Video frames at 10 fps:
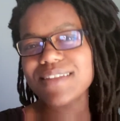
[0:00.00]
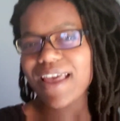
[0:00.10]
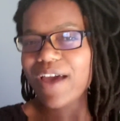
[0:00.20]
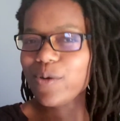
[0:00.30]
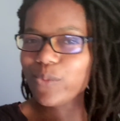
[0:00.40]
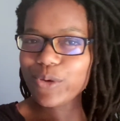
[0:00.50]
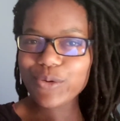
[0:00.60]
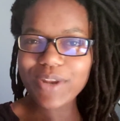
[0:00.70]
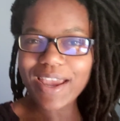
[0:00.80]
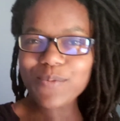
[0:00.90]
How
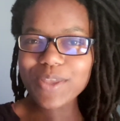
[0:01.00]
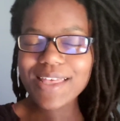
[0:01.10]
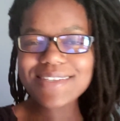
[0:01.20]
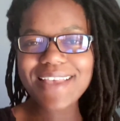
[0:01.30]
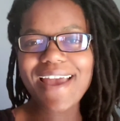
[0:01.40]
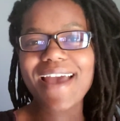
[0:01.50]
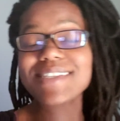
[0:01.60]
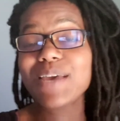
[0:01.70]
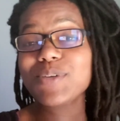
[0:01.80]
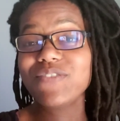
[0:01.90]
rude. I realized that as
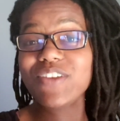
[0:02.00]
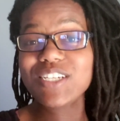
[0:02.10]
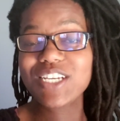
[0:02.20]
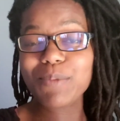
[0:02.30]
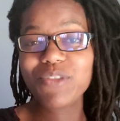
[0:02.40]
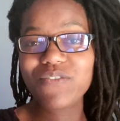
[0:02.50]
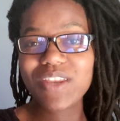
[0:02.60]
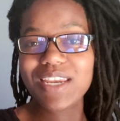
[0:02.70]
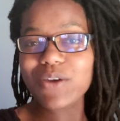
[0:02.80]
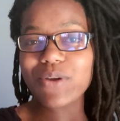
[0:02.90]
I was finishing up the
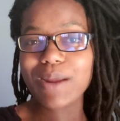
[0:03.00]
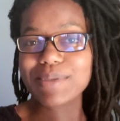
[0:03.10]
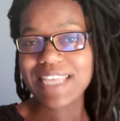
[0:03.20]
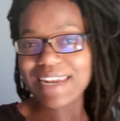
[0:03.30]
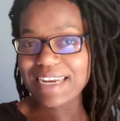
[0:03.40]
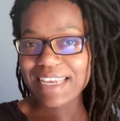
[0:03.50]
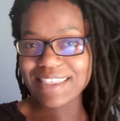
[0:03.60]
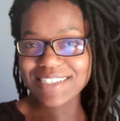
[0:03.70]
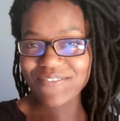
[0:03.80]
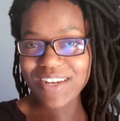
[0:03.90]
video and I was editing
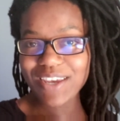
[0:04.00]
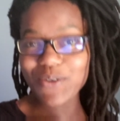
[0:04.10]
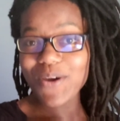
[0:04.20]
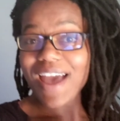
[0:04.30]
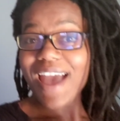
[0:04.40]
this video,